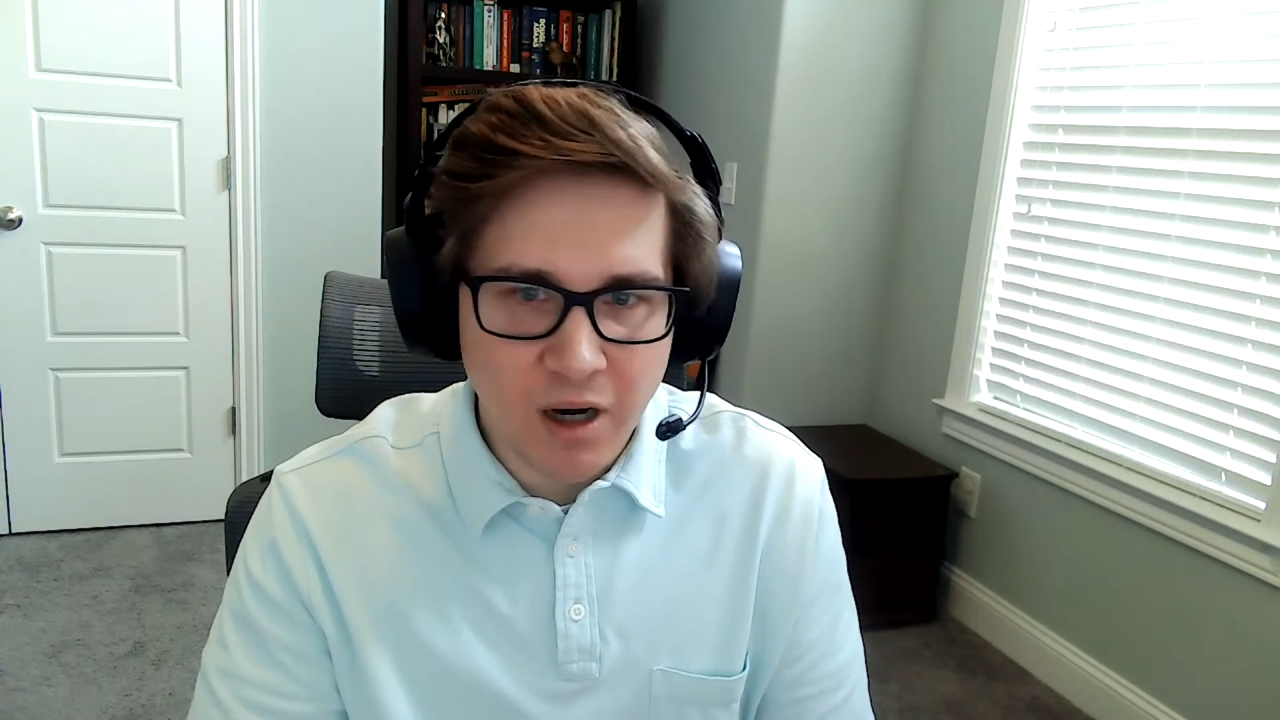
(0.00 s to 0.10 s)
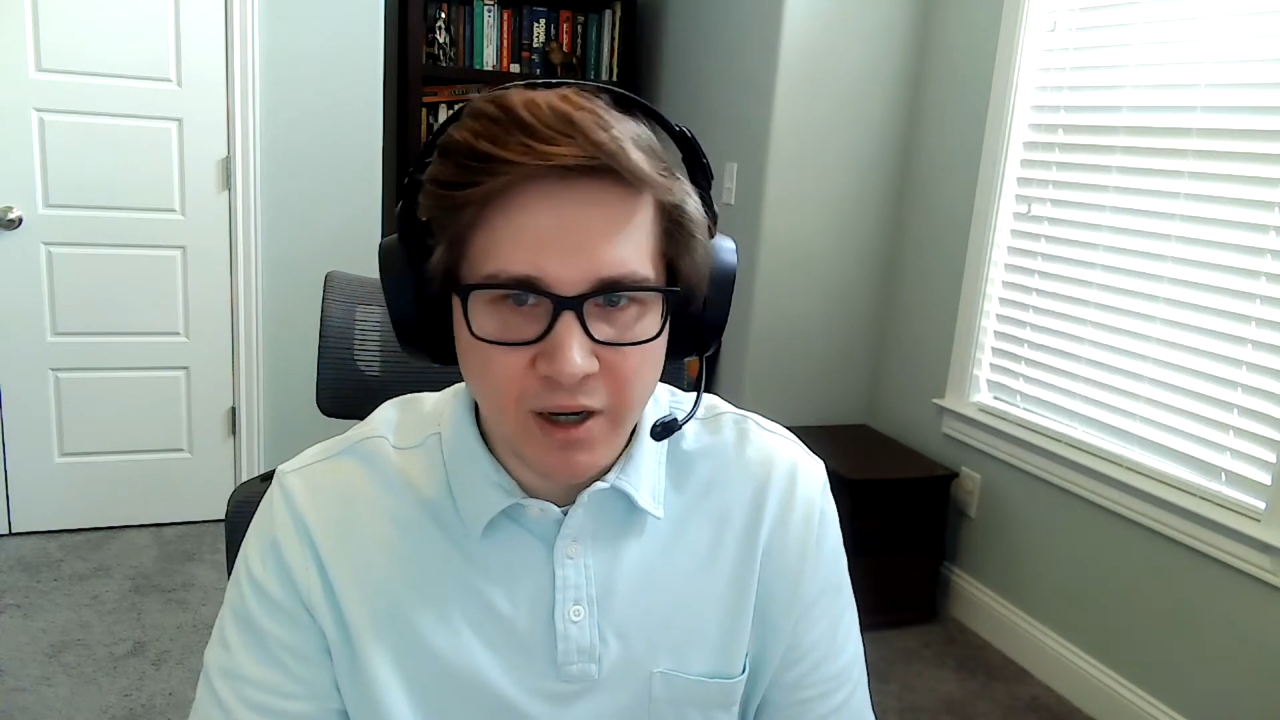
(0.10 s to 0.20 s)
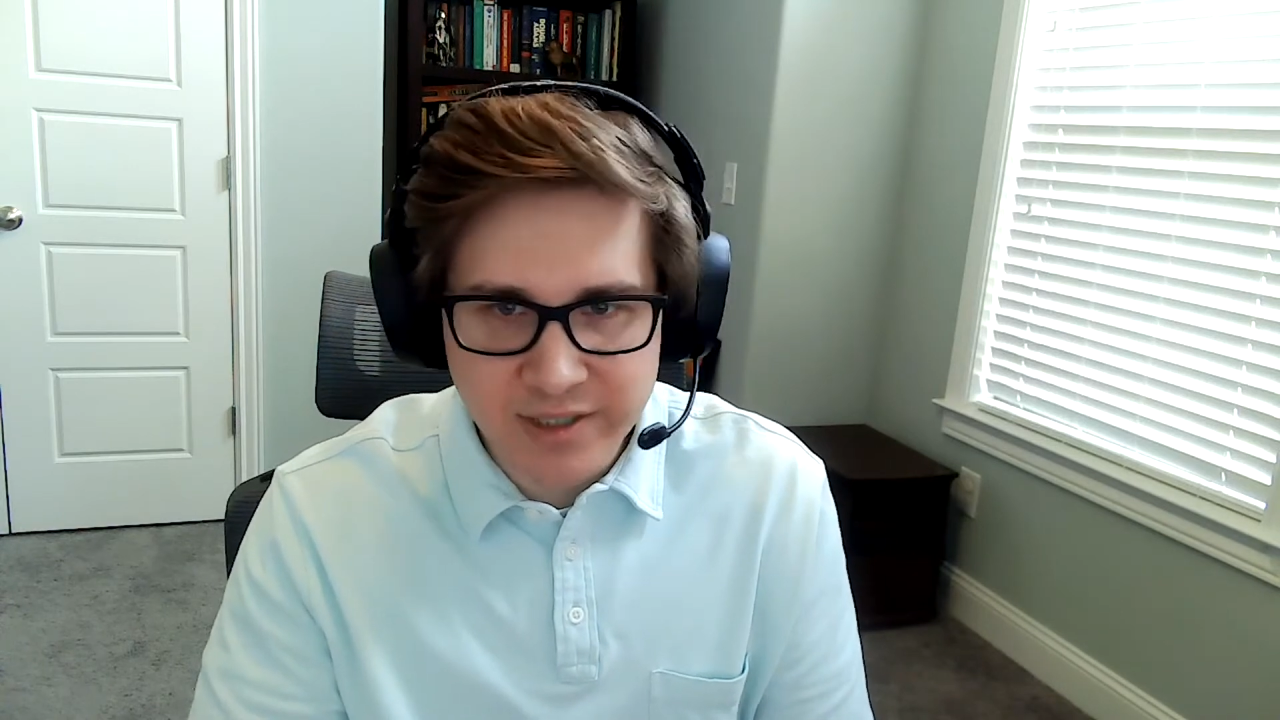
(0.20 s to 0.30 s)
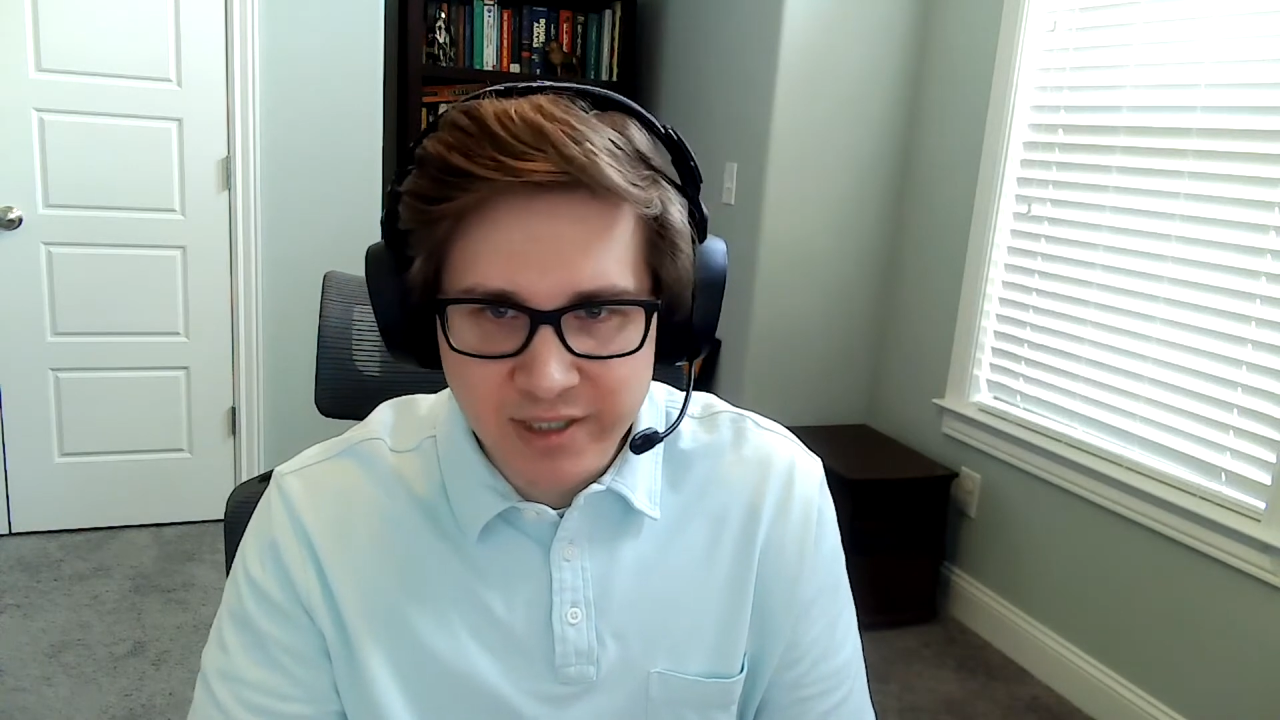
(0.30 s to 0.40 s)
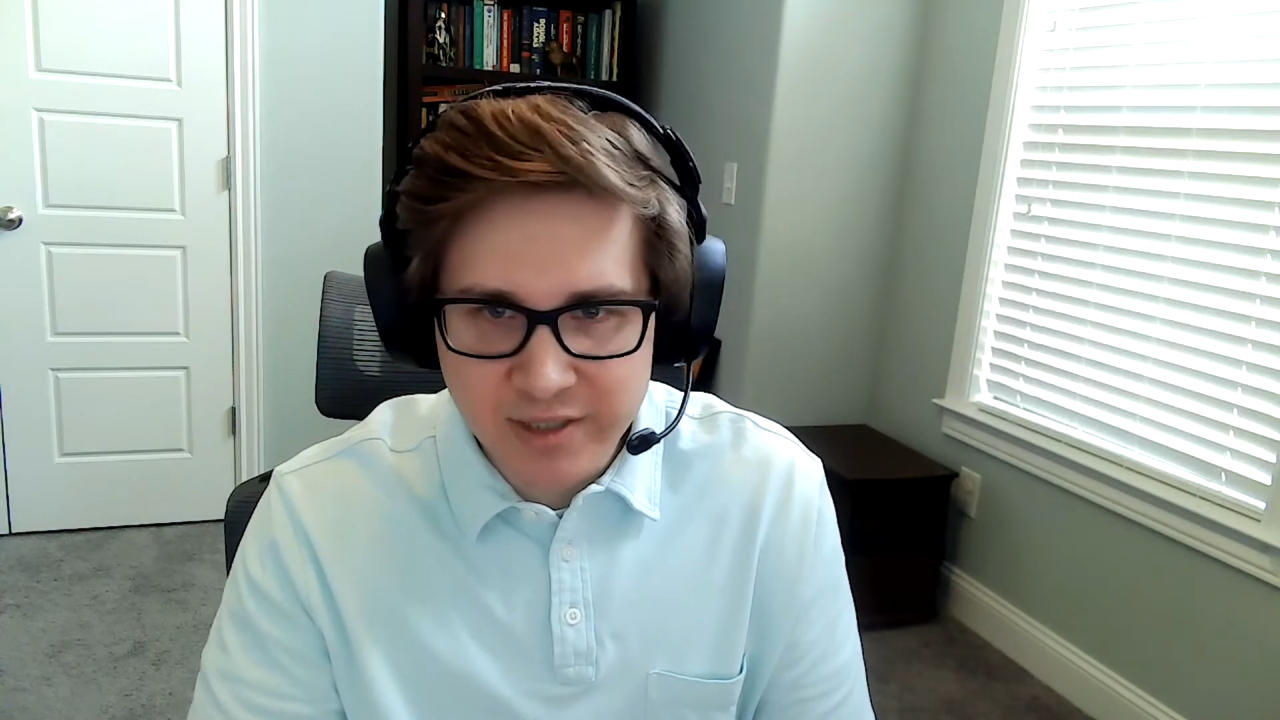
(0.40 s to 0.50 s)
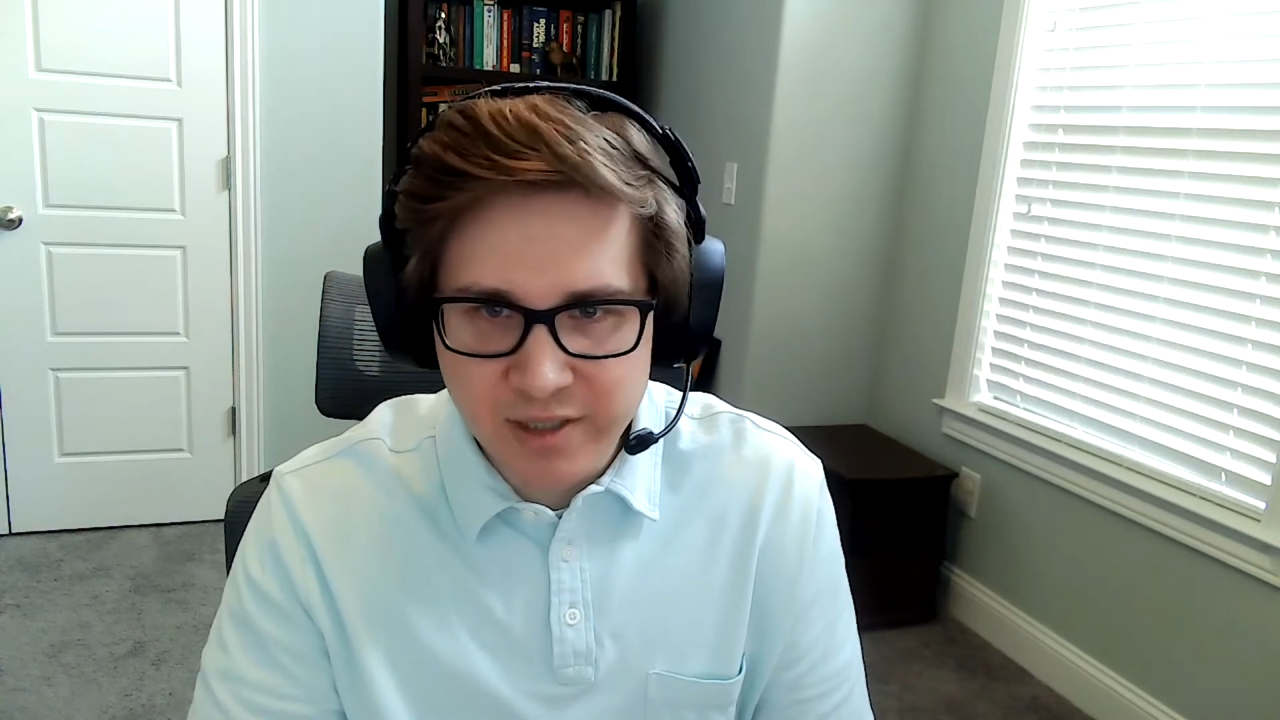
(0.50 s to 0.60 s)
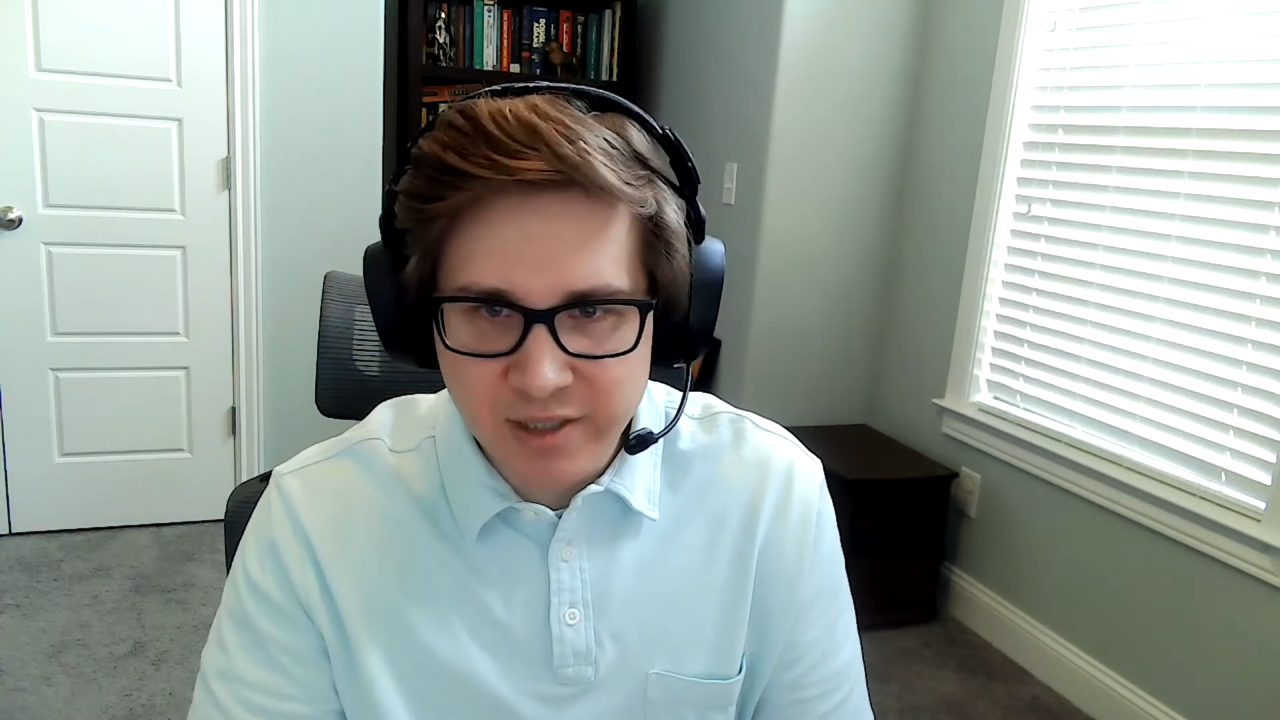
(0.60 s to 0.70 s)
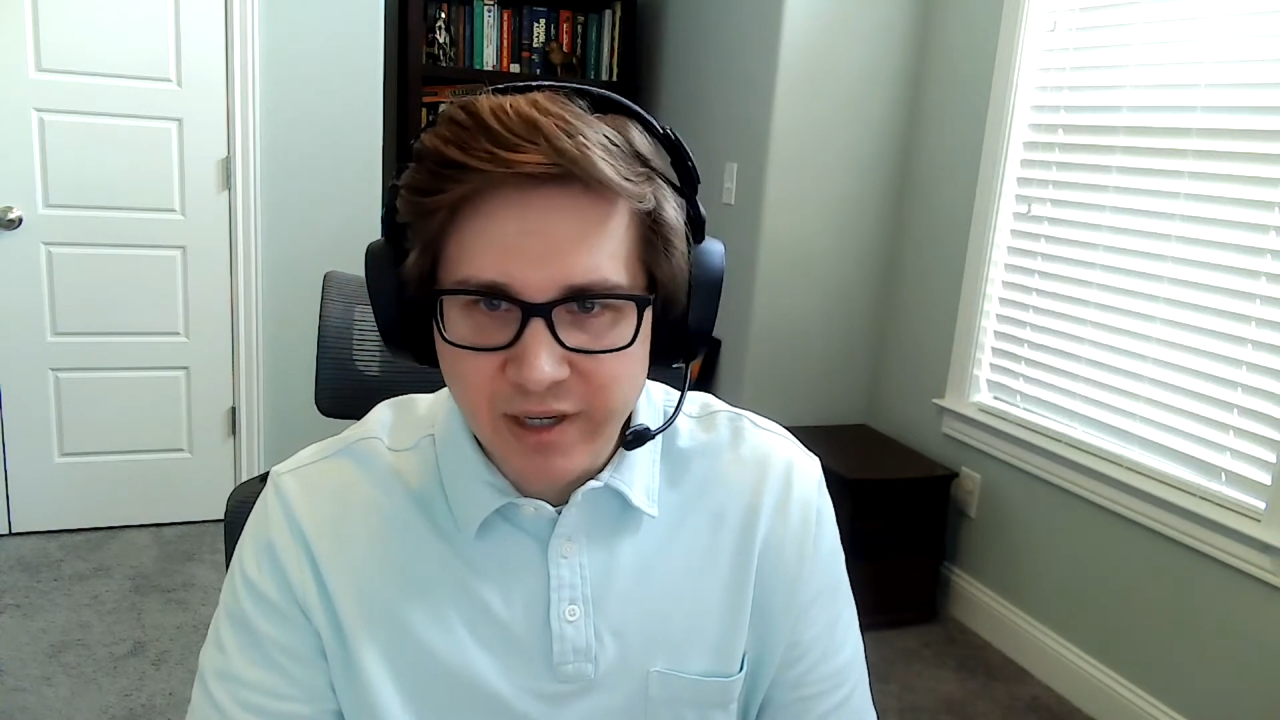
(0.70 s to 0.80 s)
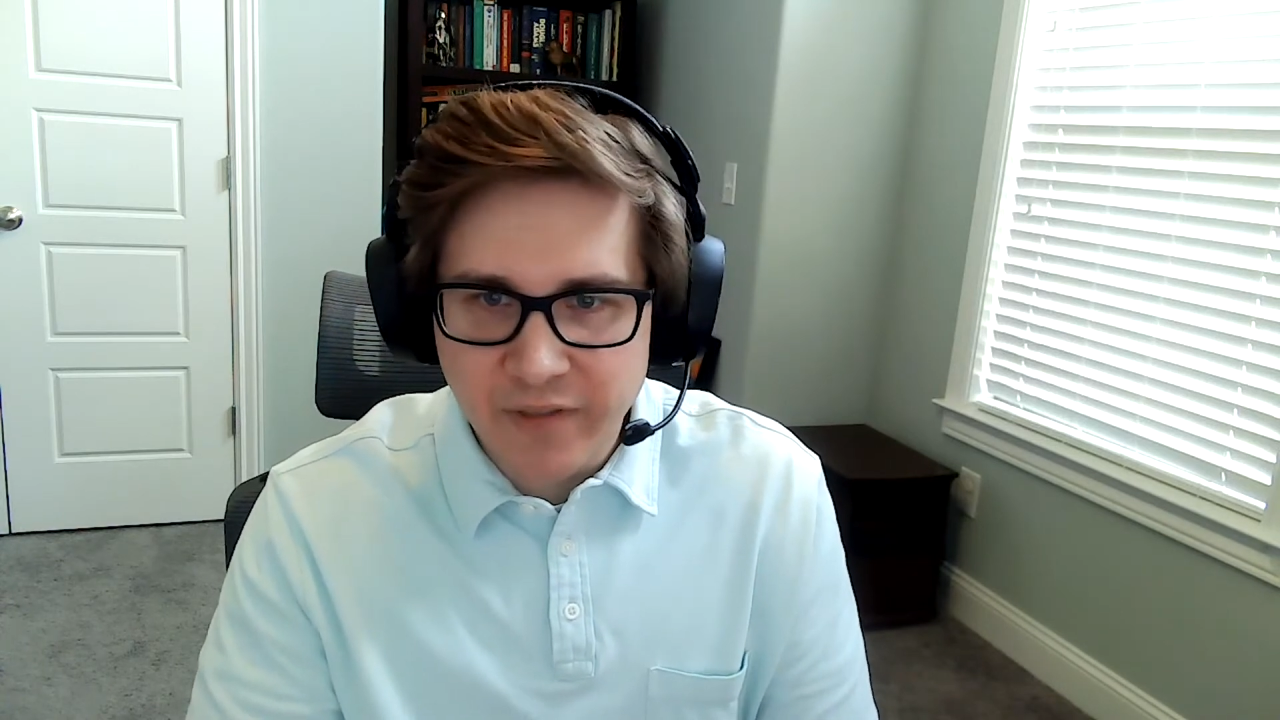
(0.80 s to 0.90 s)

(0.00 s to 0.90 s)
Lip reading: content.